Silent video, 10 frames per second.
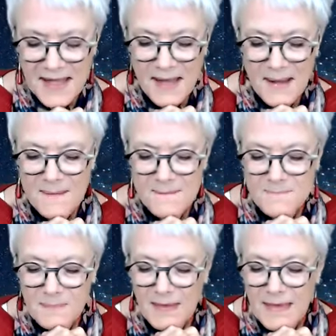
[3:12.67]
Um,
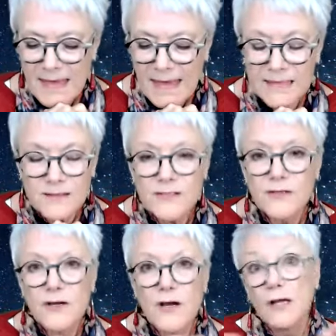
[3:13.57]
and
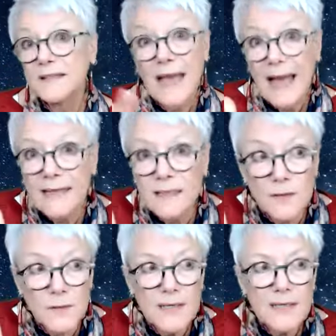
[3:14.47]
so uh, an
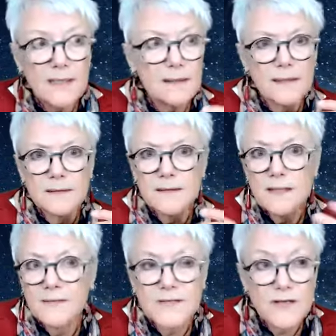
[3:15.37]
allegory, and
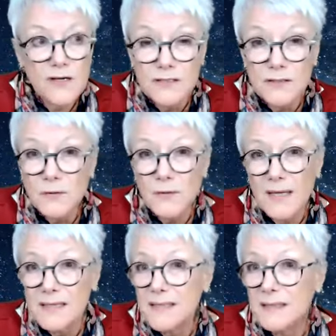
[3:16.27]
I've started
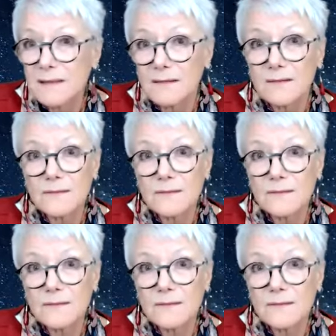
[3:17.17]
creating